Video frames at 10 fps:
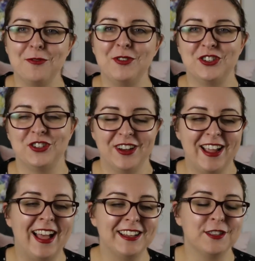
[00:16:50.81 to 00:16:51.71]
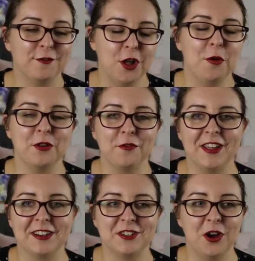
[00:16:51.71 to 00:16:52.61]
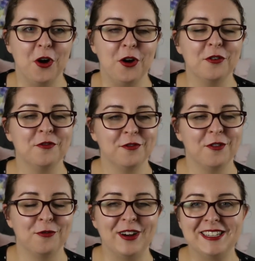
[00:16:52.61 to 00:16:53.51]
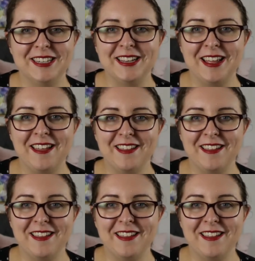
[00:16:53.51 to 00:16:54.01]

which has the flow-on effect of raising